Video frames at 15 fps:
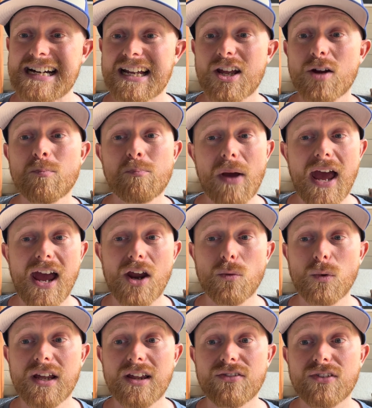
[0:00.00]
Compared
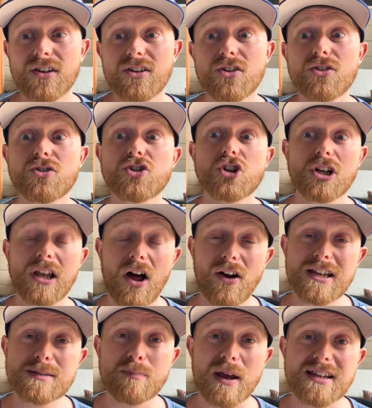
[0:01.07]
with
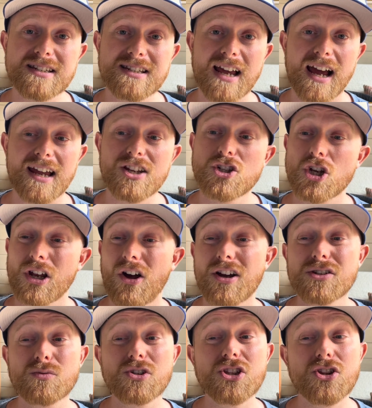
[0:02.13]
July's best day,
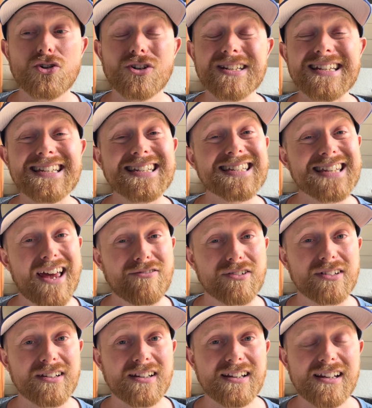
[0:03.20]
July's was
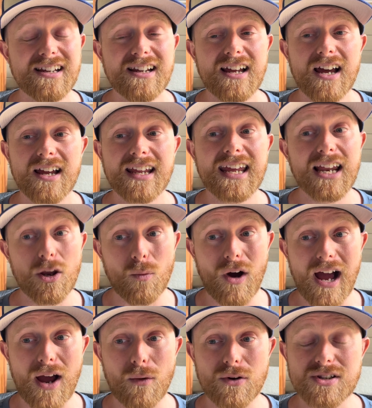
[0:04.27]
37
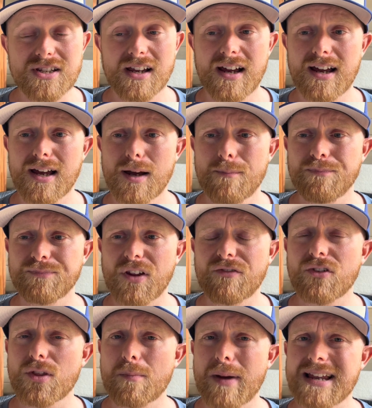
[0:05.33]
kilowatt hours
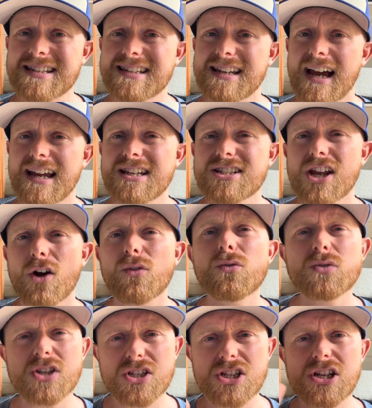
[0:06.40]
for the best day. So
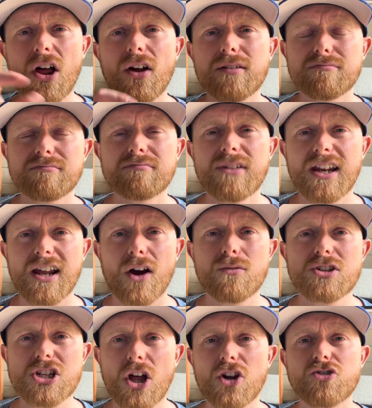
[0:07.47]
there was a slight, you know,
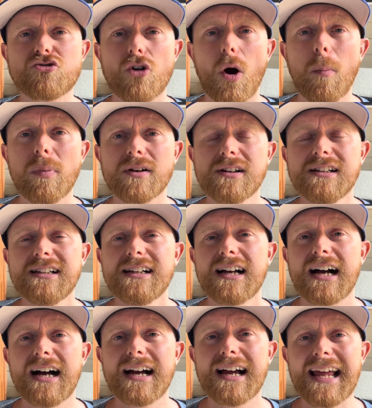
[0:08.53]
slight drop
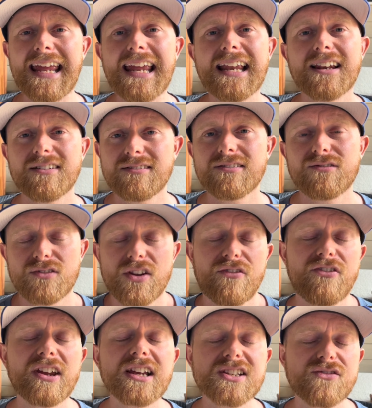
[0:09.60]
in the
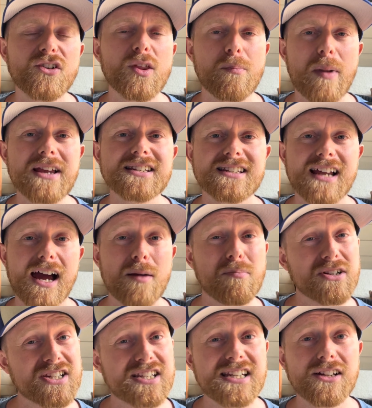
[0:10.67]
figures for the best day,
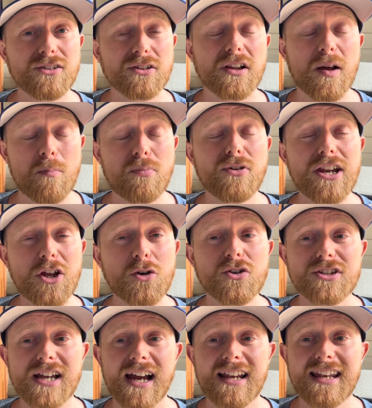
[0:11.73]
but still a pretty
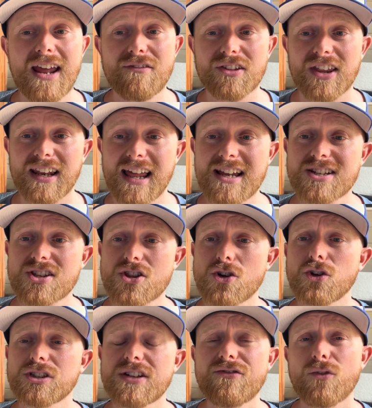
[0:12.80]
good day nevertheless,
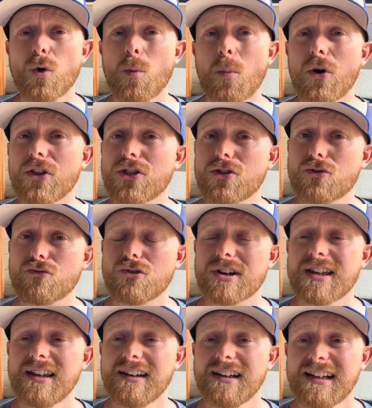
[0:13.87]

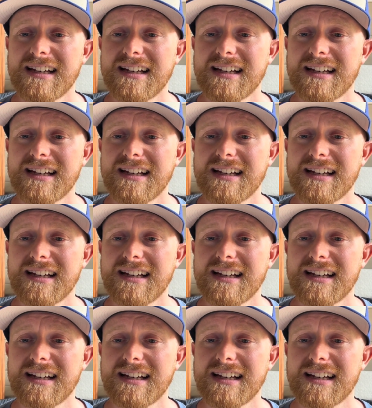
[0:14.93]
34.3.